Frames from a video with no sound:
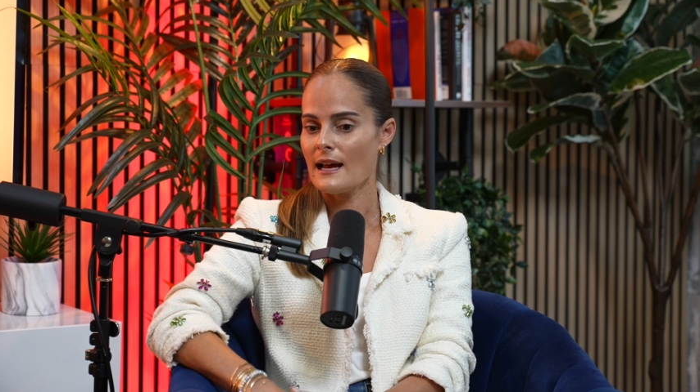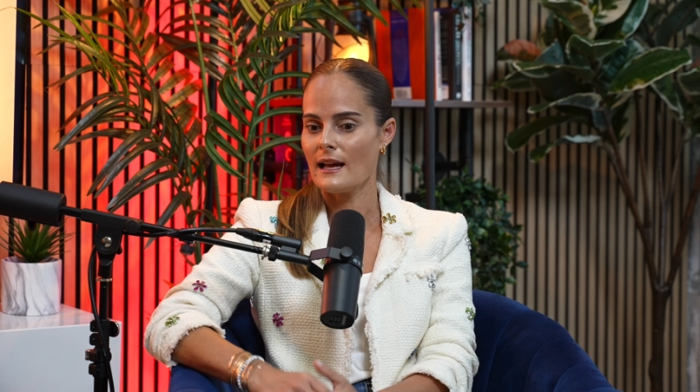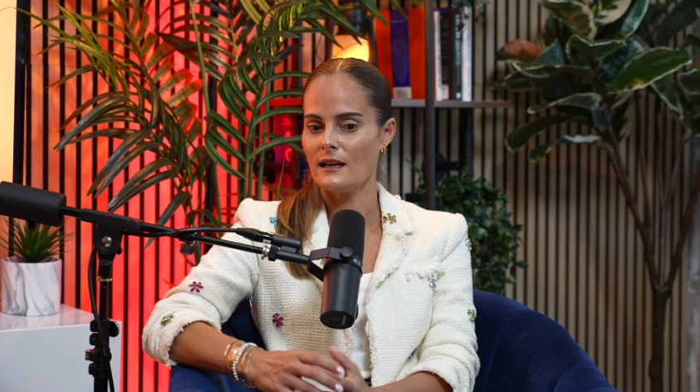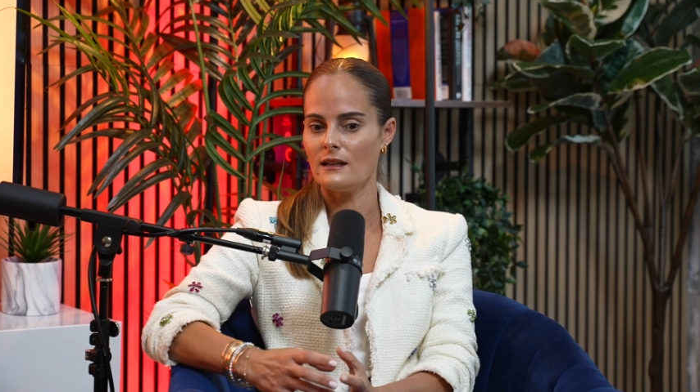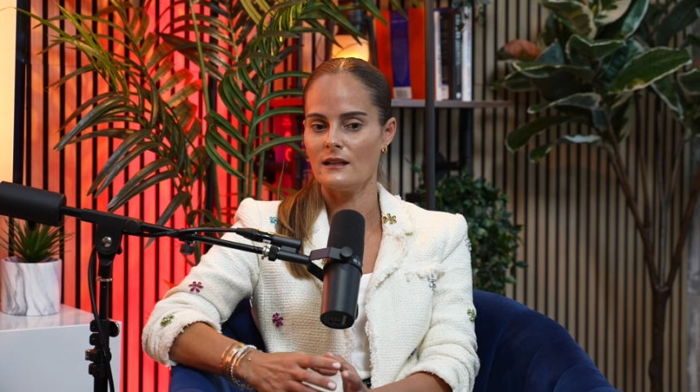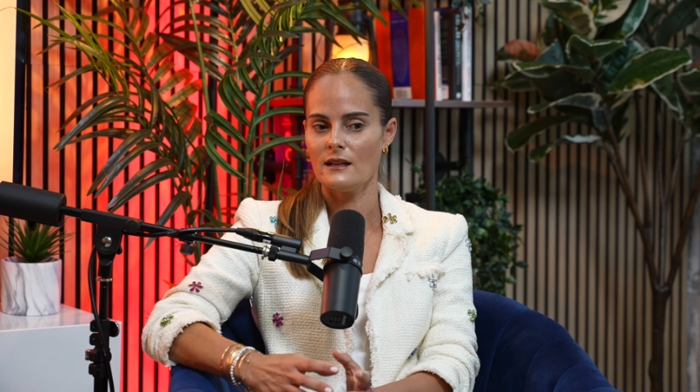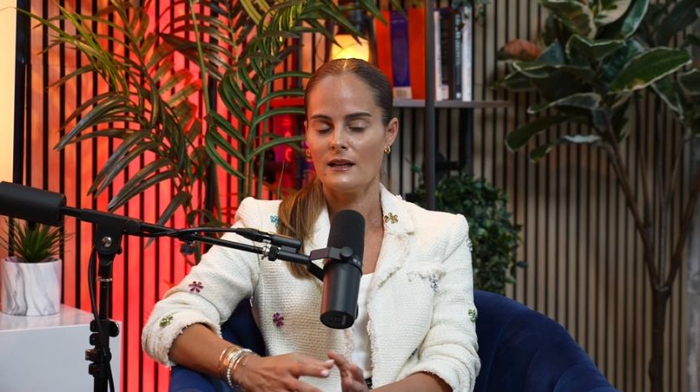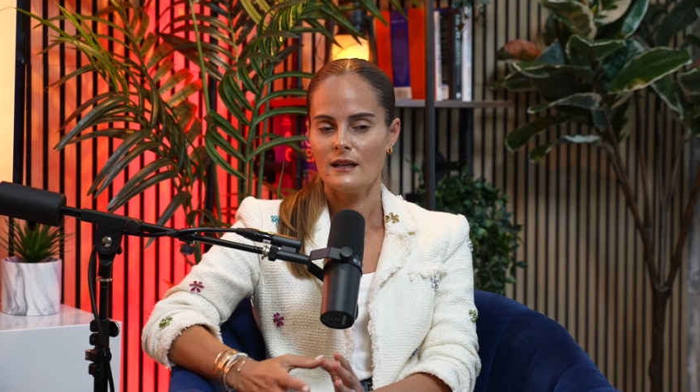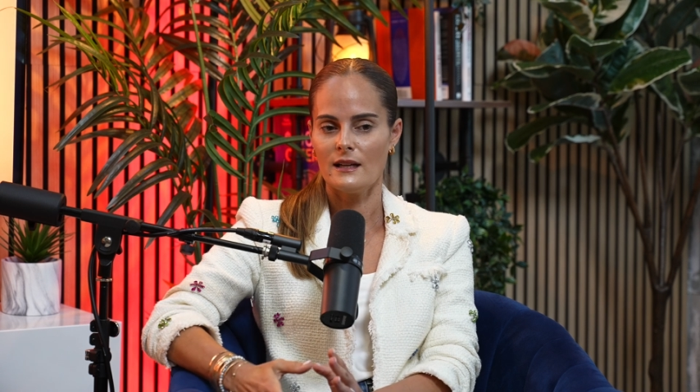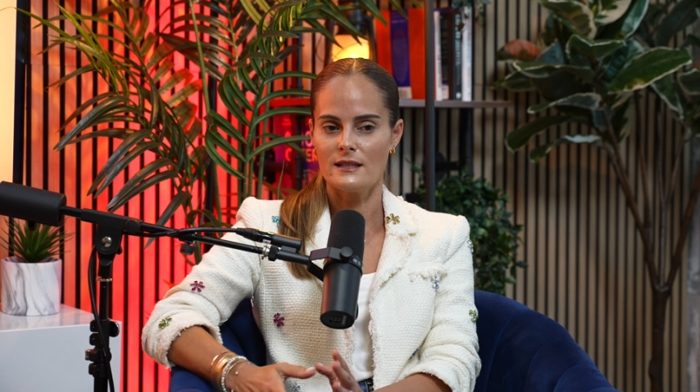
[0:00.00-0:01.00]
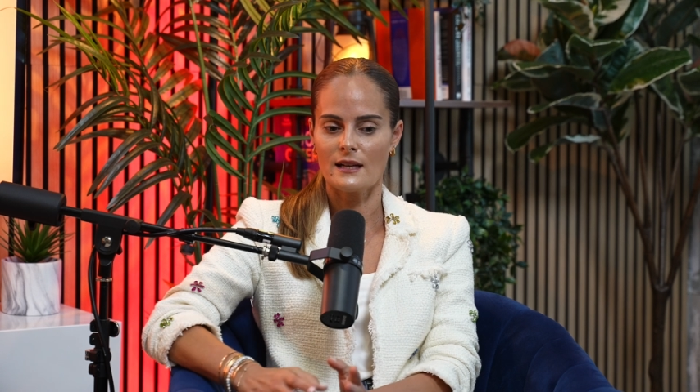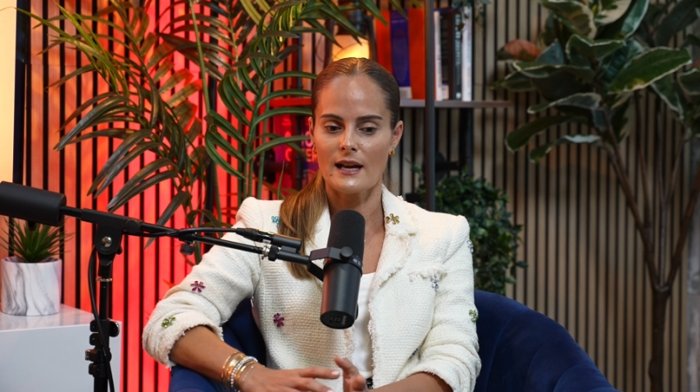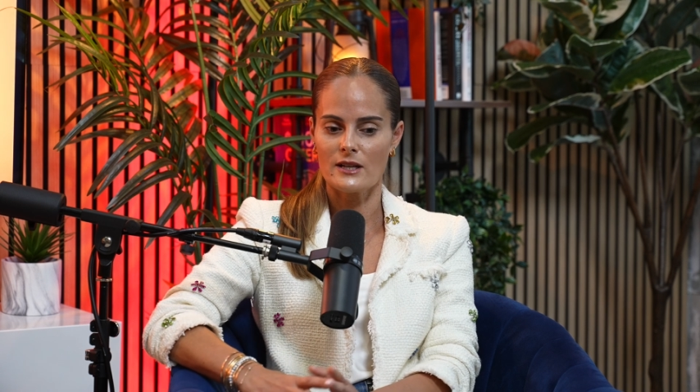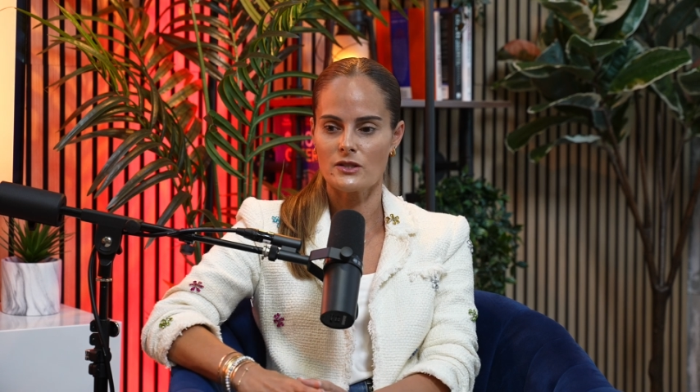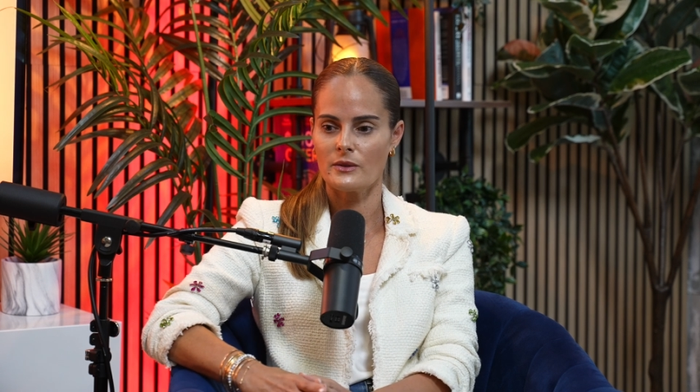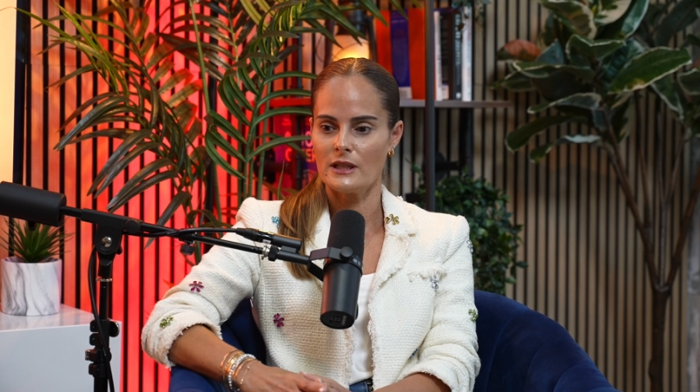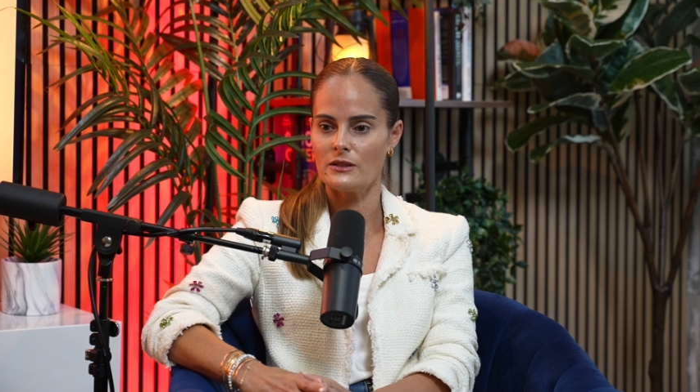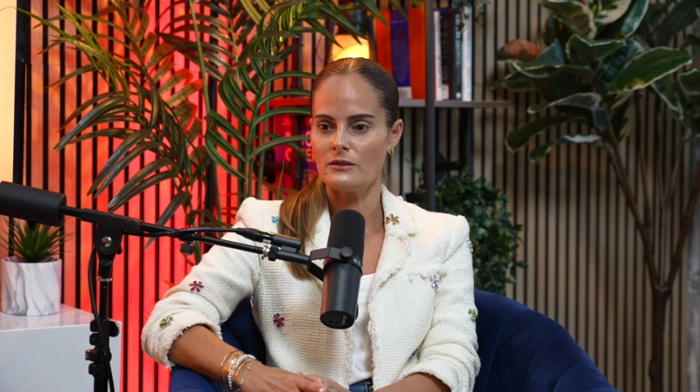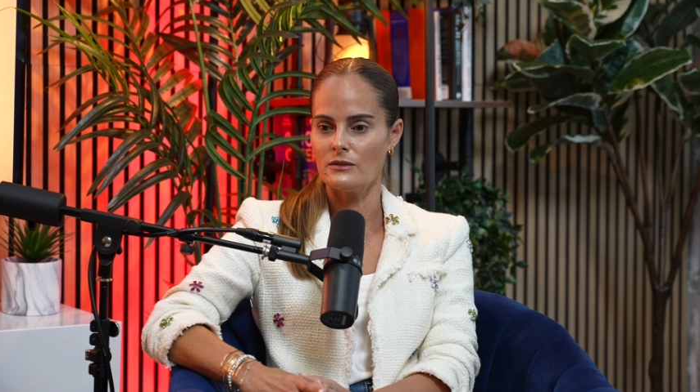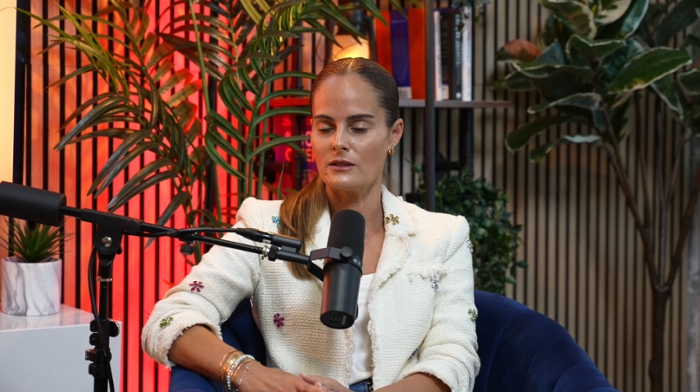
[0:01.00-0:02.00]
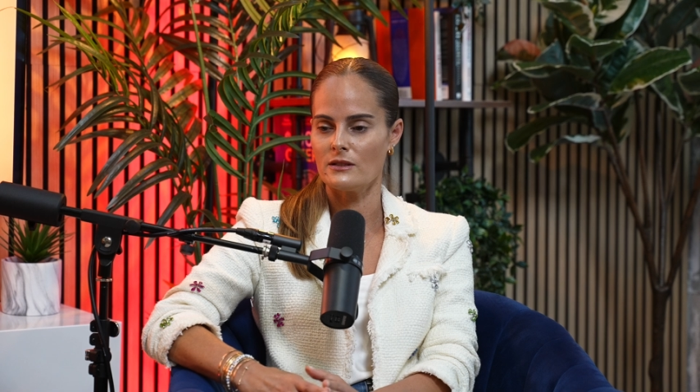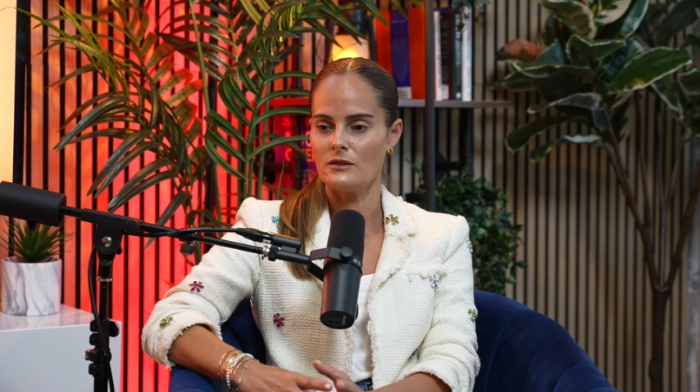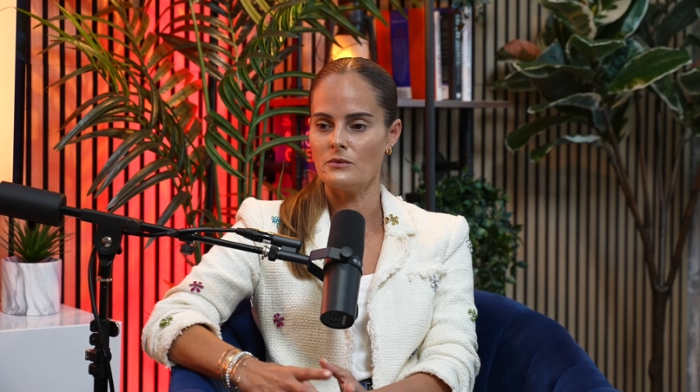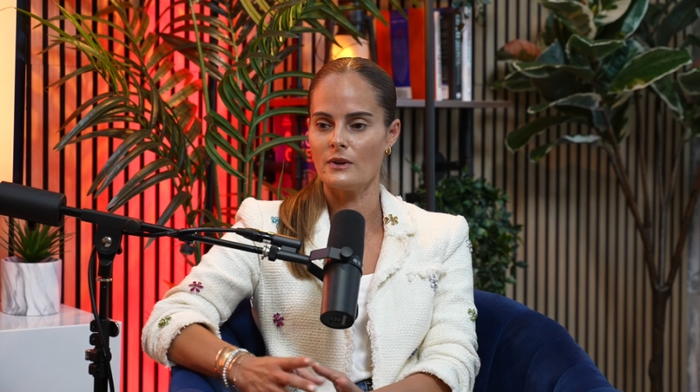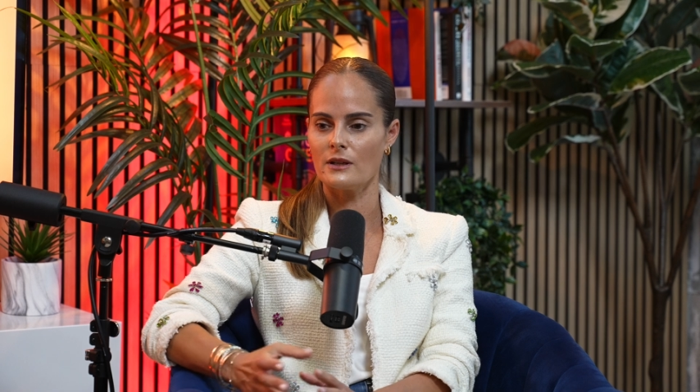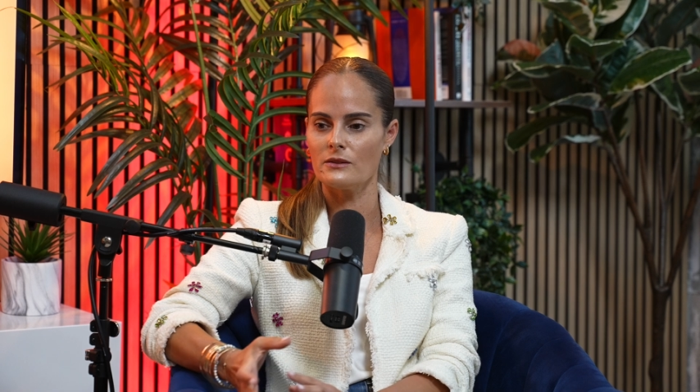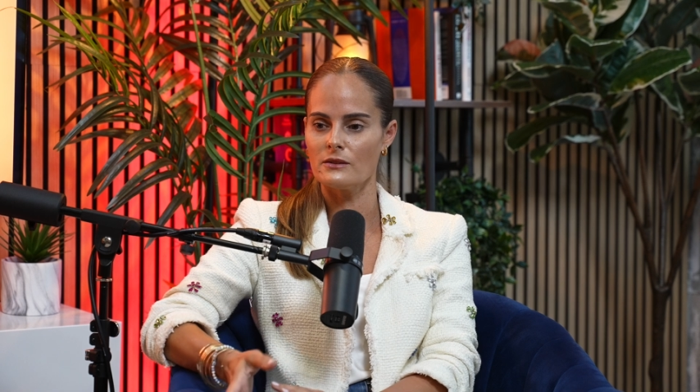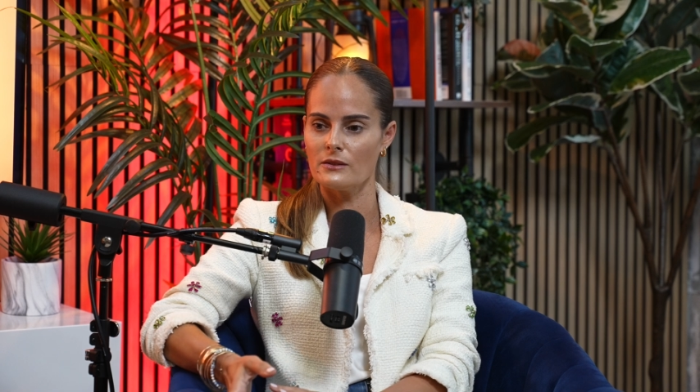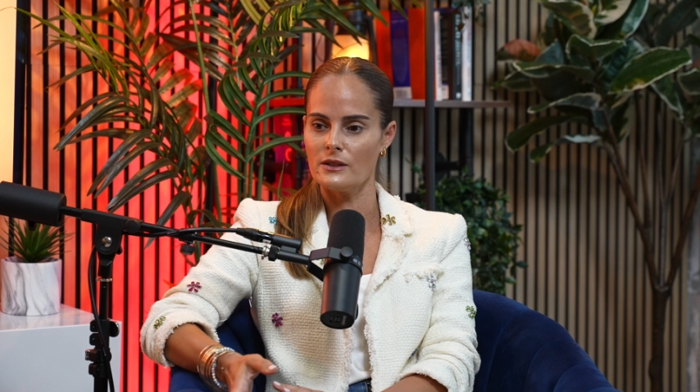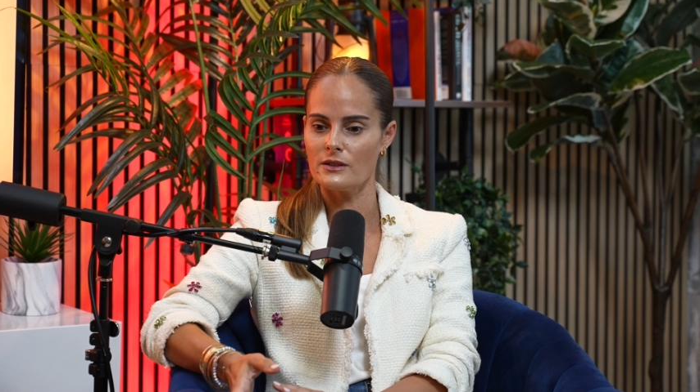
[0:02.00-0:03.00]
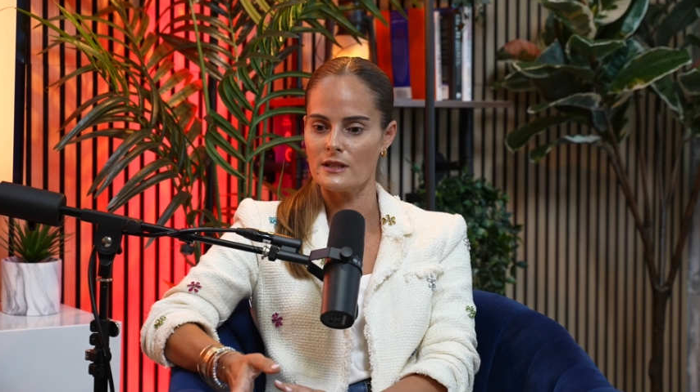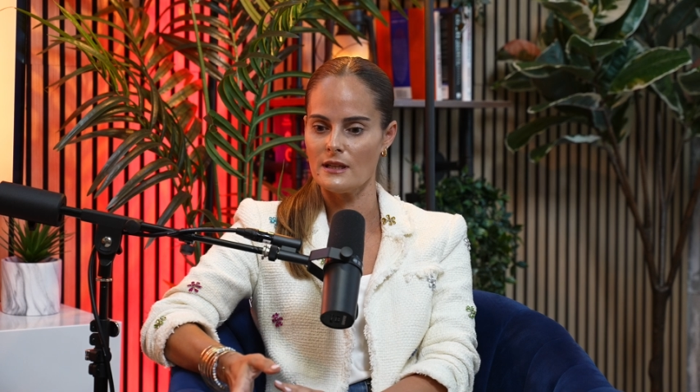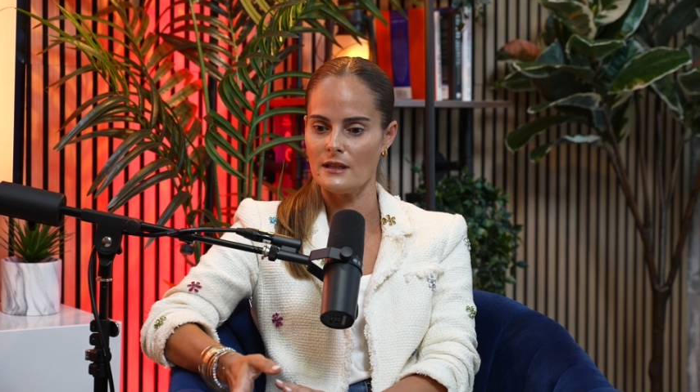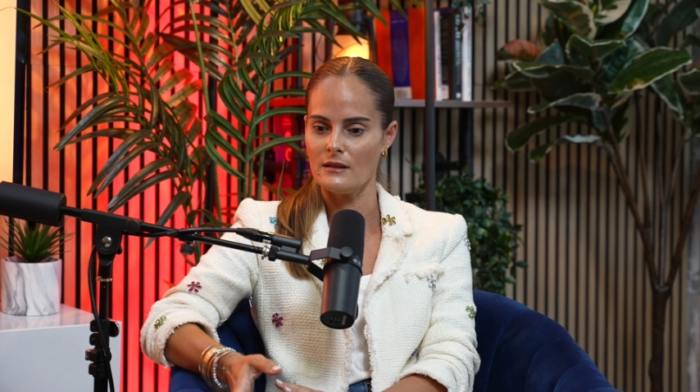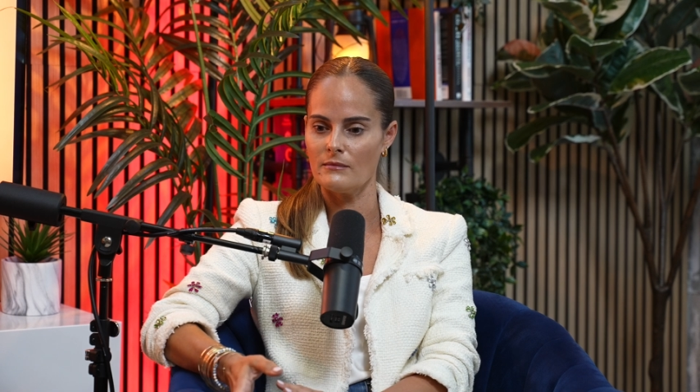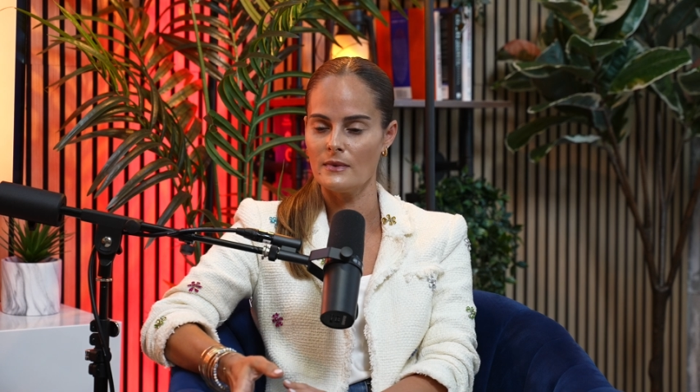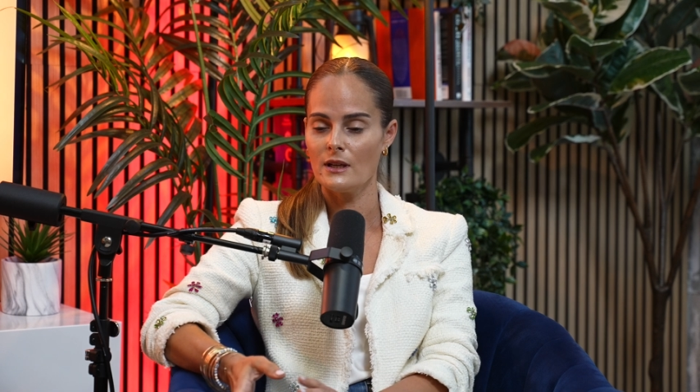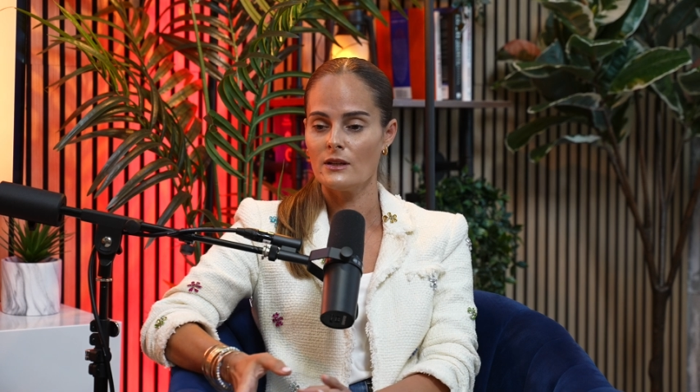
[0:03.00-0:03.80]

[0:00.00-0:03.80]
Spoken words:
And it's a catch-22 because you want to grow your team.